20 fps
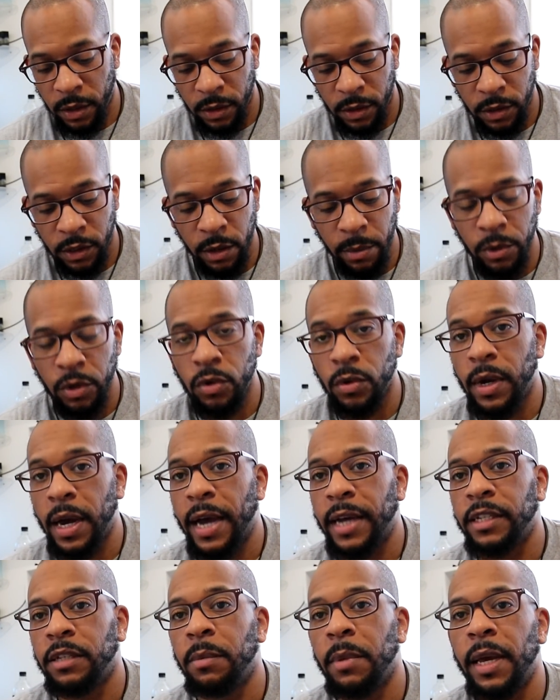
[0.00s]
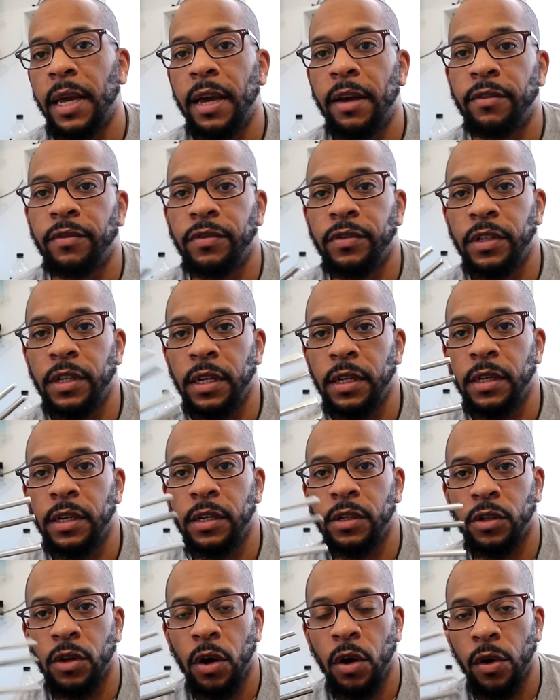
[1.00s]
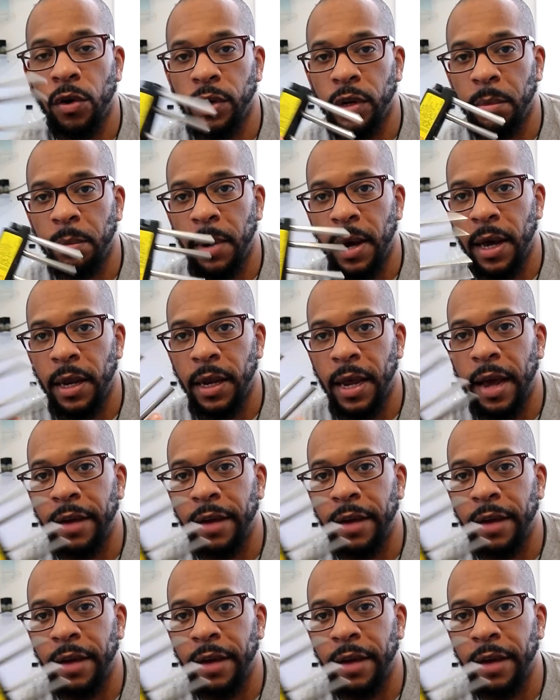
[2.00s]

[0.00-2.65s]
Some of you guys may have seen this or heard about it.